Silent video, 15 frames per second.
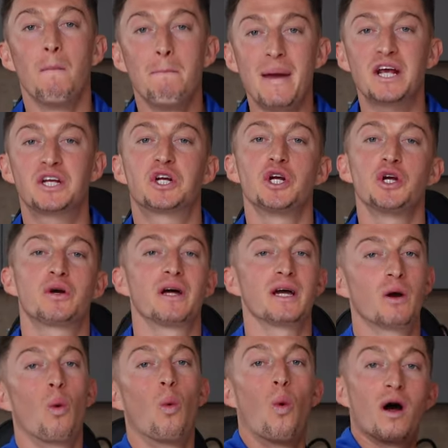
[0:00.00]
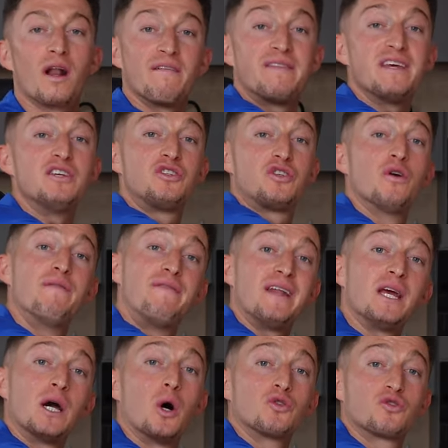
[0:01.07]
Make sure you click one of these two
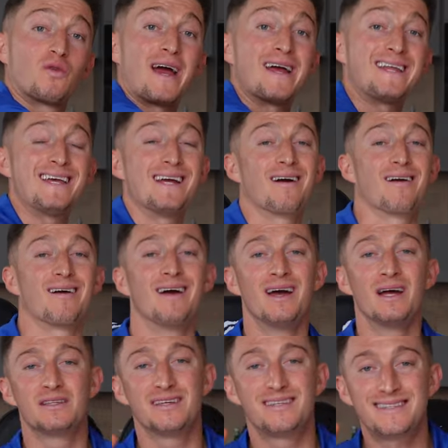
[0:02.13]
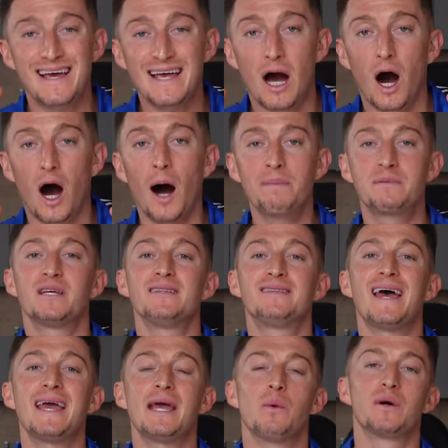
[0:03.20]
videos right here to stay up to
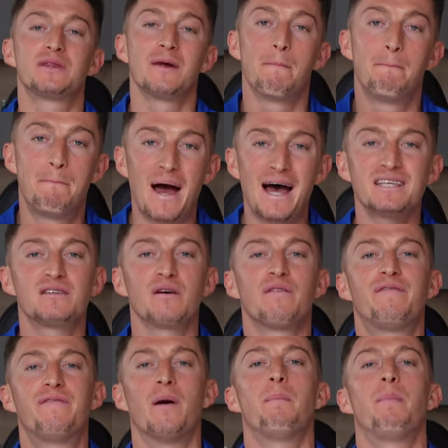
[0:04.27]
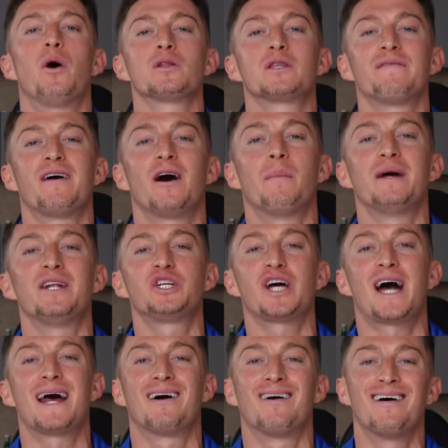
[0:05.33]
date with the best football development
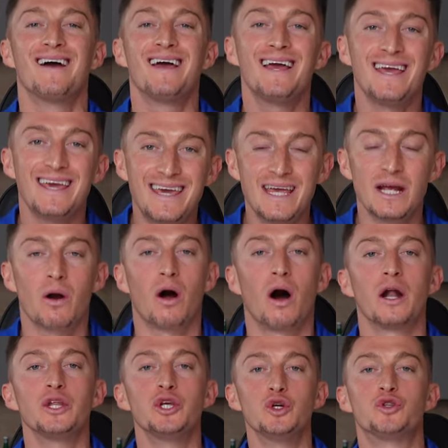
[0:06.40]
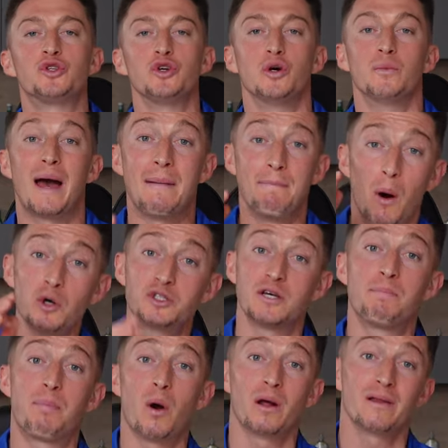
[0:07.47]
channel here on YouTube. And most
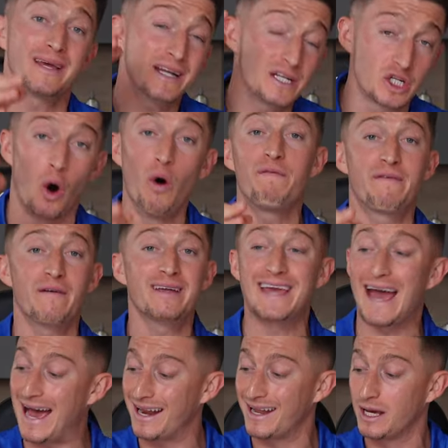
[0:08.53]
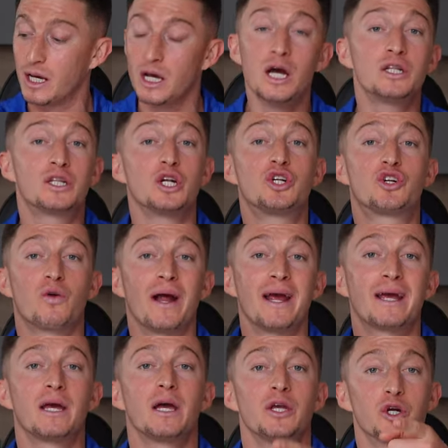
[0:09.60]
importantly, don't forget to
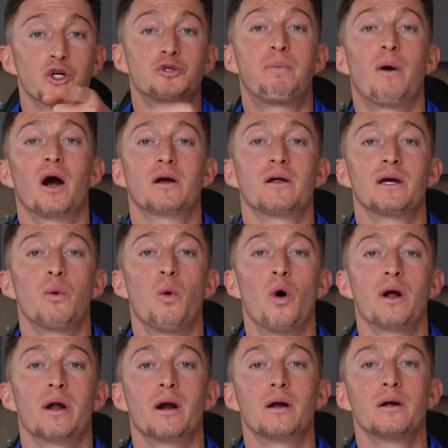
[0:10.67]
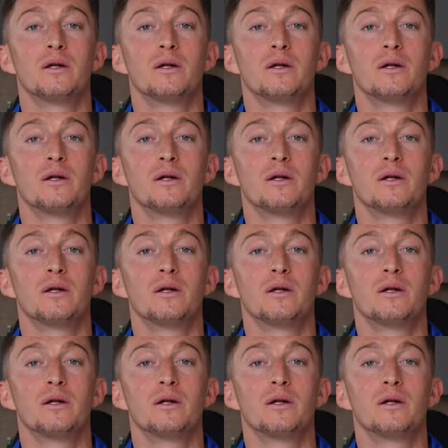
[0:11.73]
drink your sparkling water.